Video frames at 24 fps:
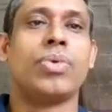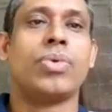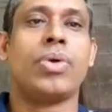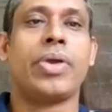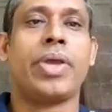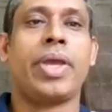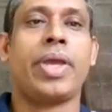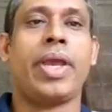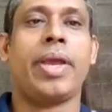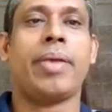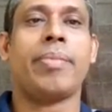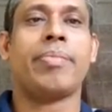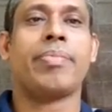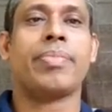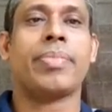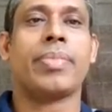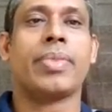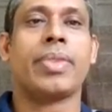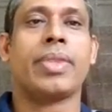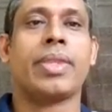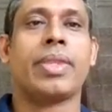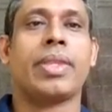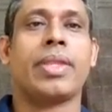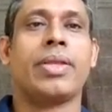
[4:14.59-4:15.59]
Okay,
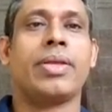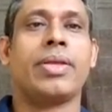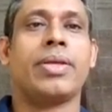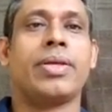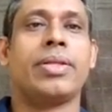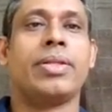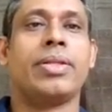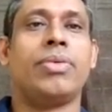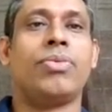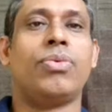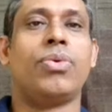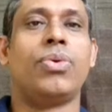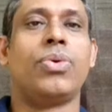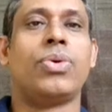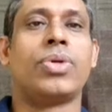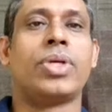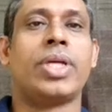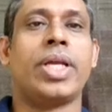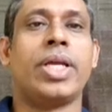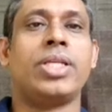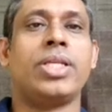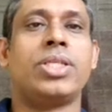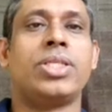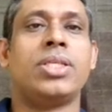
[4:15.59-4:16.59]
the
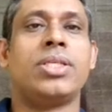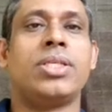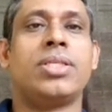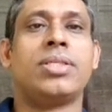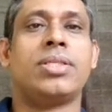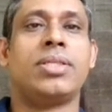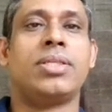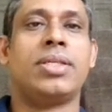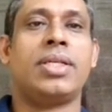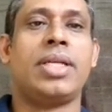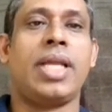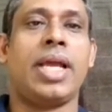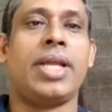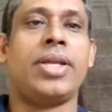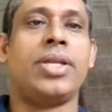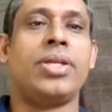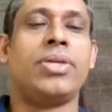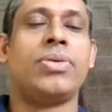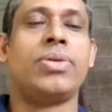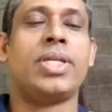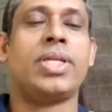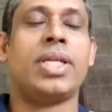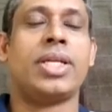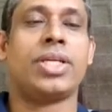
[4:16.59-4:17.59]
voltage is 10
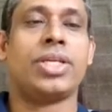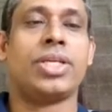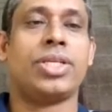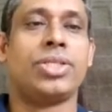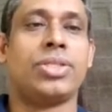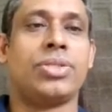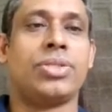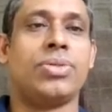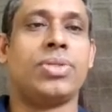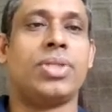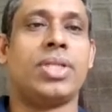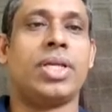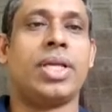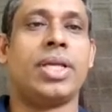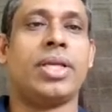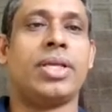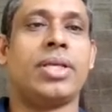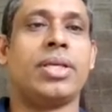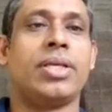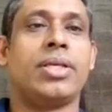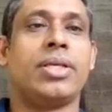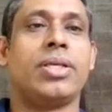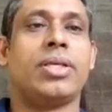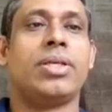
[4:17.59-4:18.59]
into 10 raised to 3.
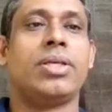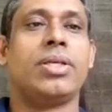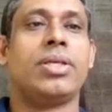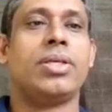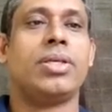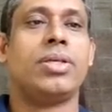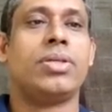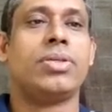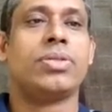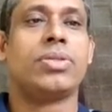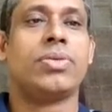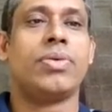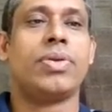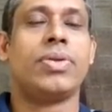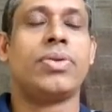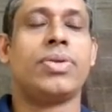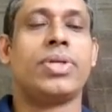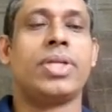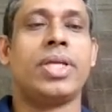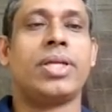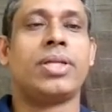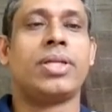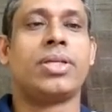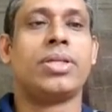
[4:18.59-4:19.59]
So when you
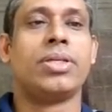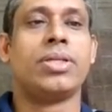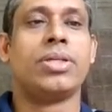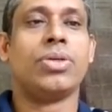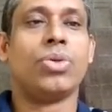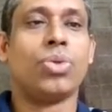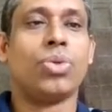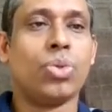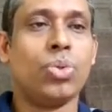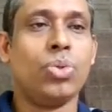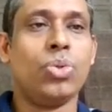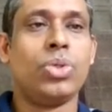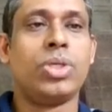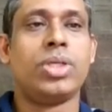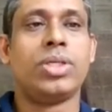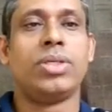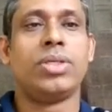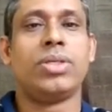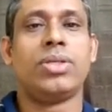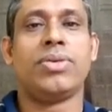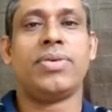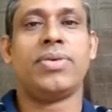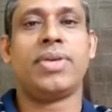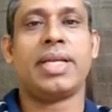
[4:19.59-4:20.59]
take root,
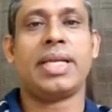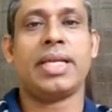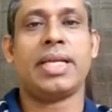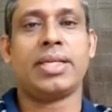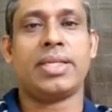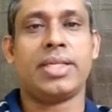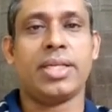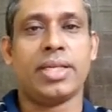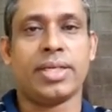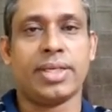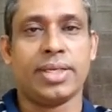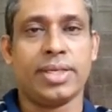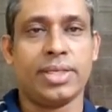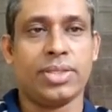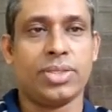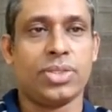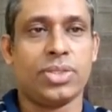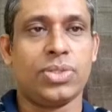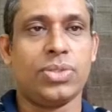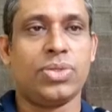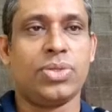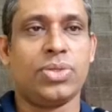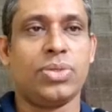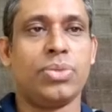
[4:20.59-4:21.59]
you will get 10 raised
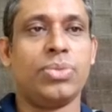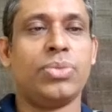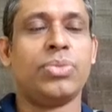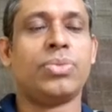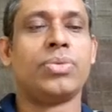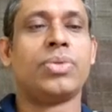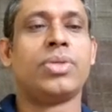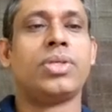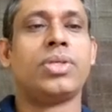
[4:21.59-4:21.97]
to 2.